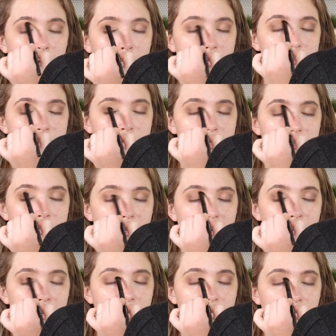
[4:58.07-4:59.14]
Oh my gosh, I
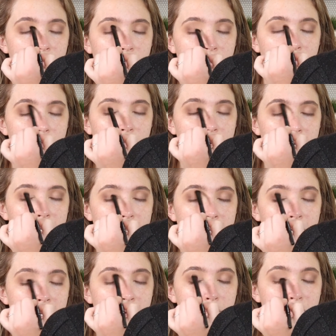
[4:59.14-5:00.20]
haven't done a
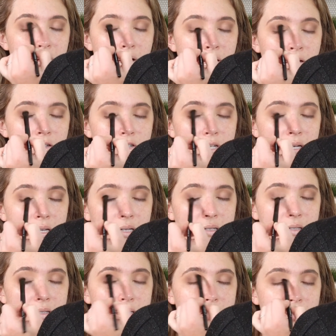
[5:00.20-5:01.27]
voiceover client like
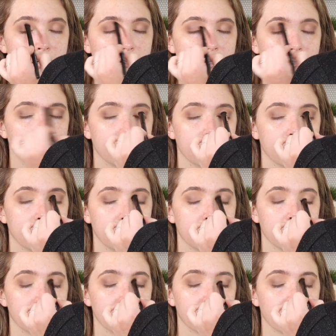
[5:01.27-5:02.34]
this
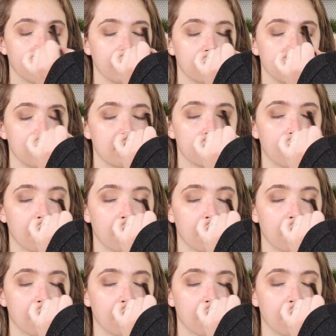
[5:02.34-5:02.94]
kind of a video before.